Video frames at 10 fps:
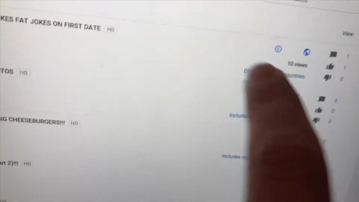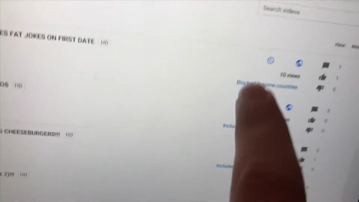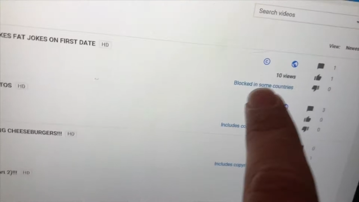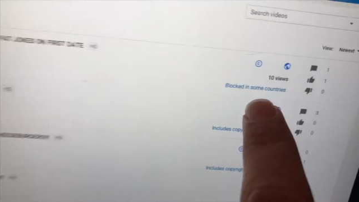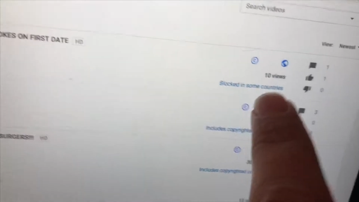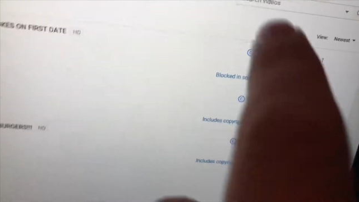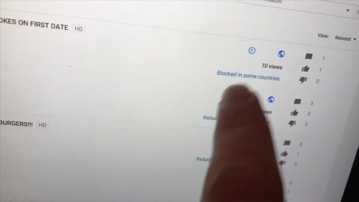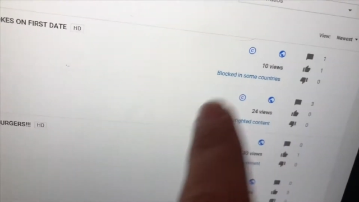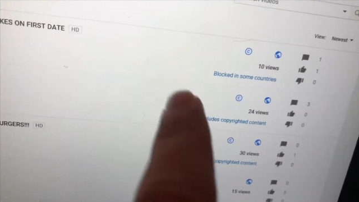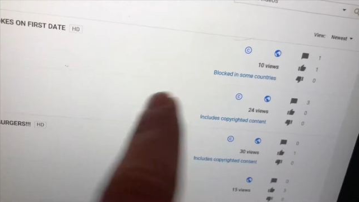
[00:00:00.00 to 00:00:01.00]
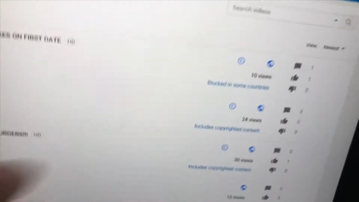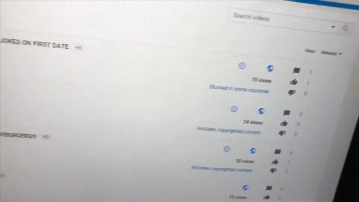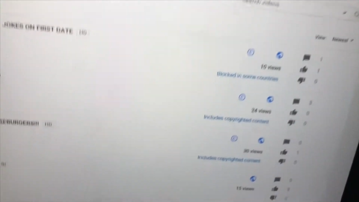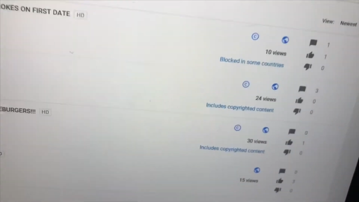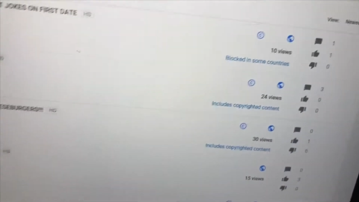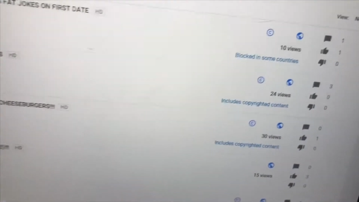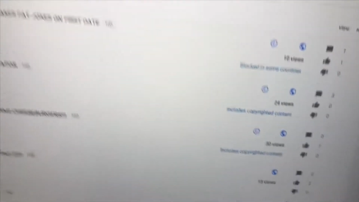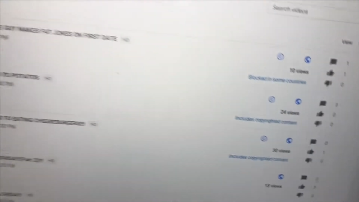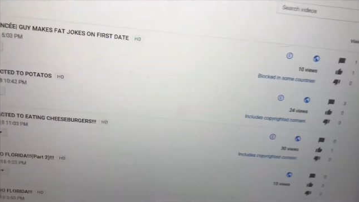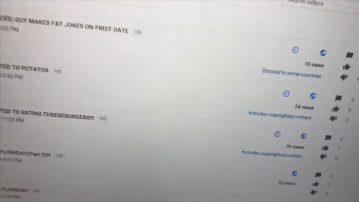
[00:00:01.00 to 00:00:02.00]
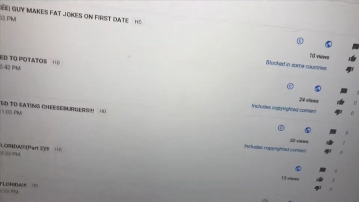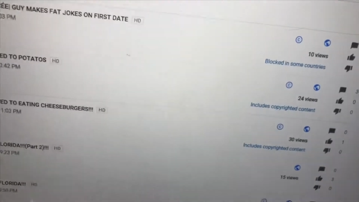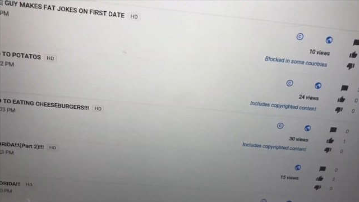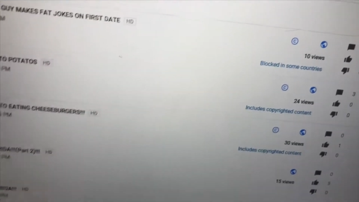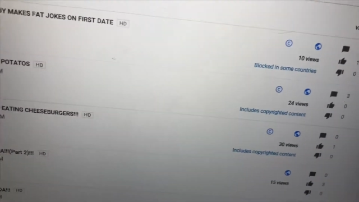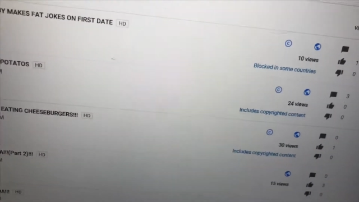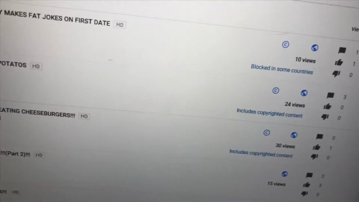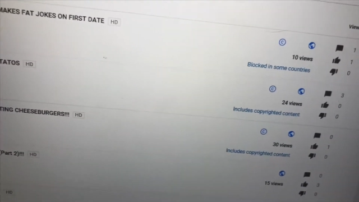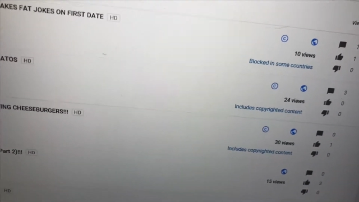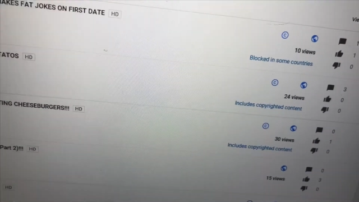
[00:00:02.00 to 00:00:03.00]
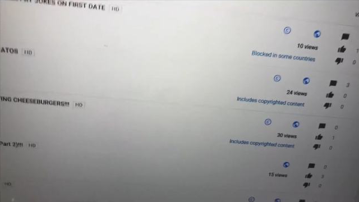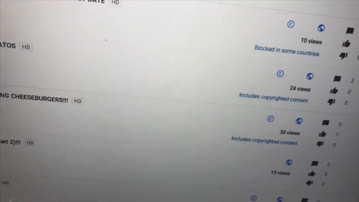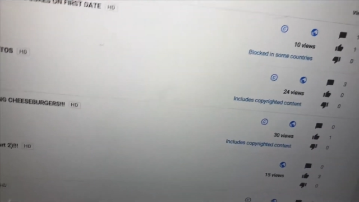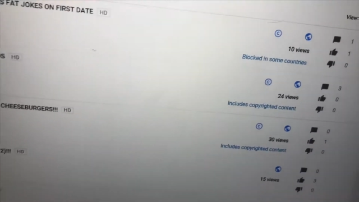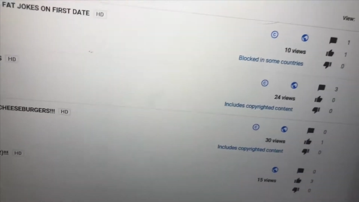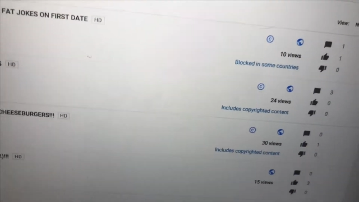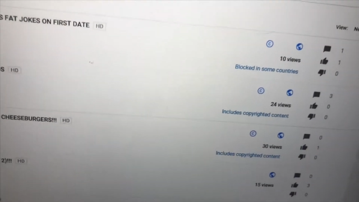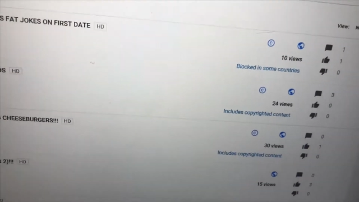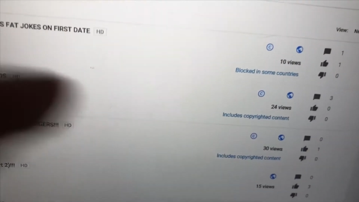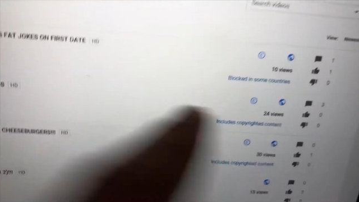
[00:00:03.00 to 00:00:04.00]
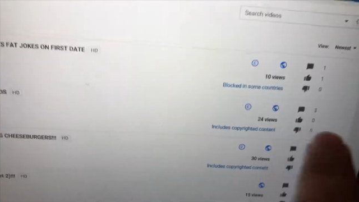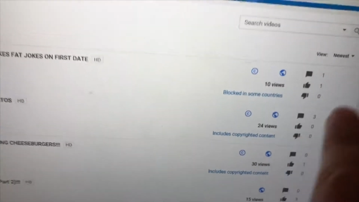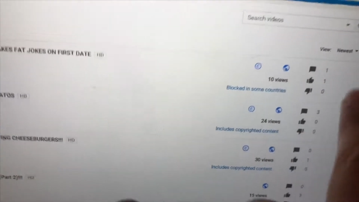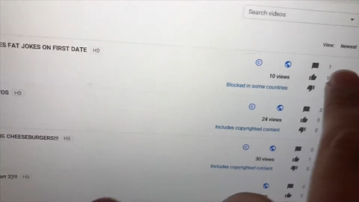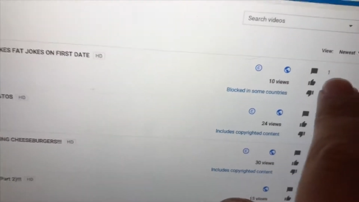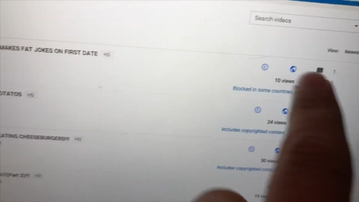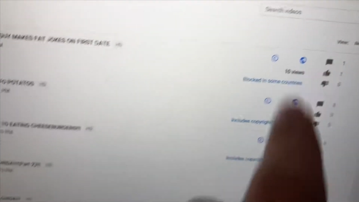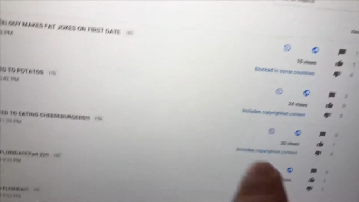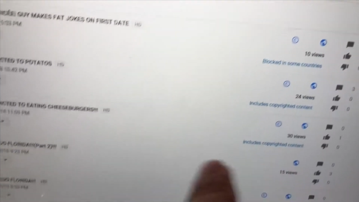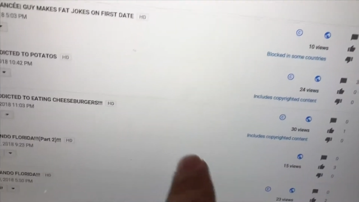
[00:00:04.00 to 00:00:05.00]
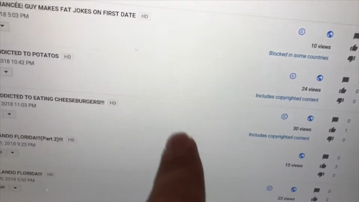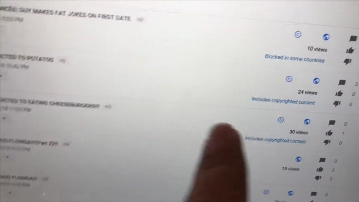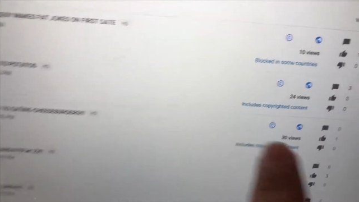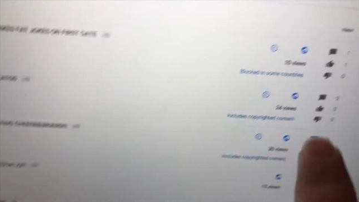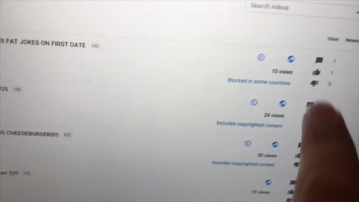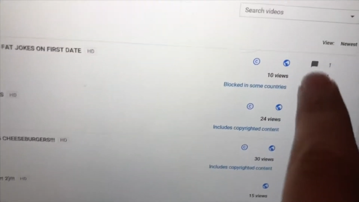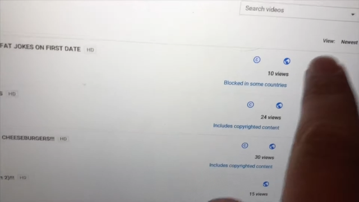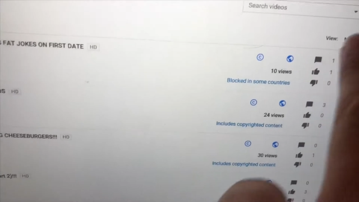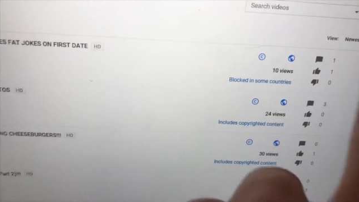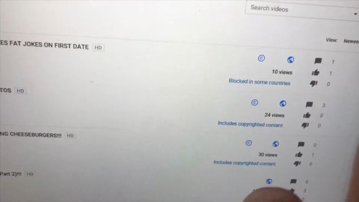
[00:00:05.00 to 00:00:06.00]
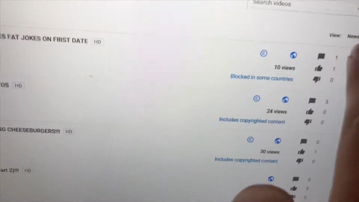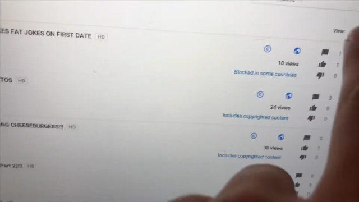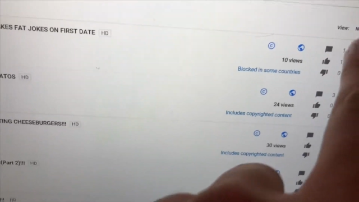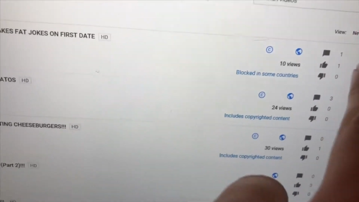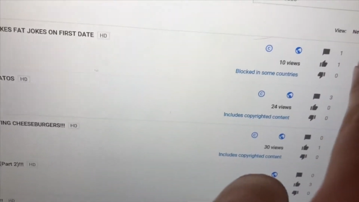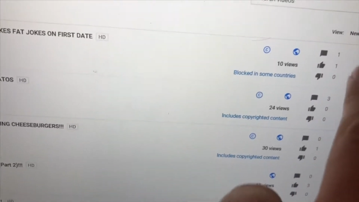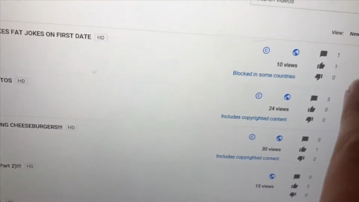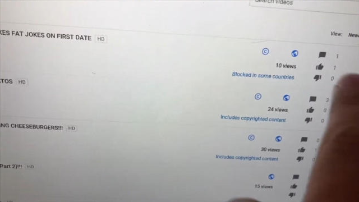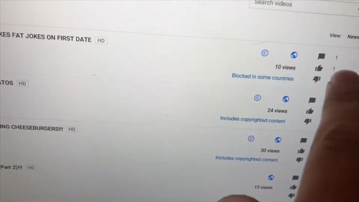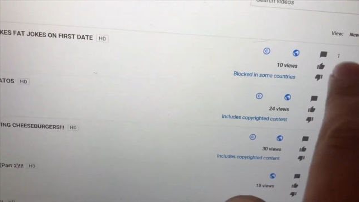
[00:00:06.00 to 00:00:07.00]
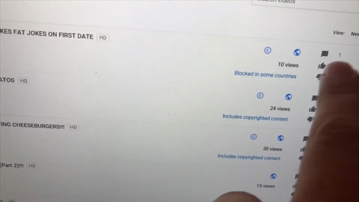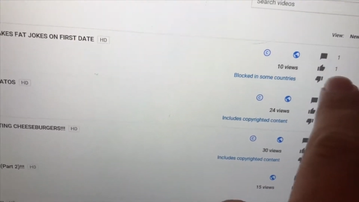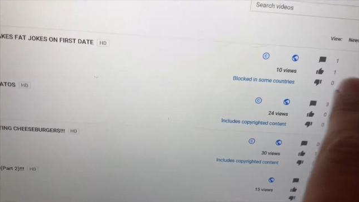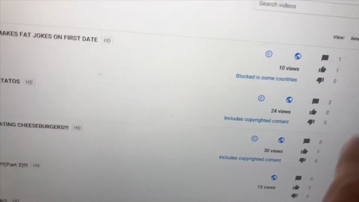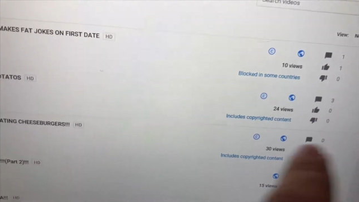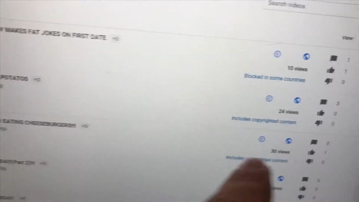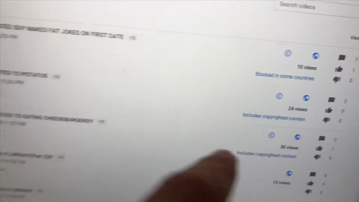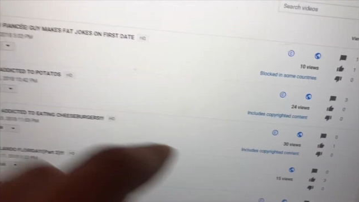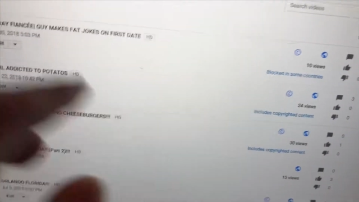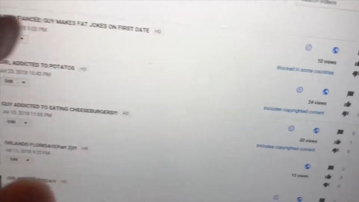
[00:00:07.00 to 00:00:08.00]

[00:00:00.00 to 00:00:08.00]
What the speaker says: No face is visible, so there are no lips to read.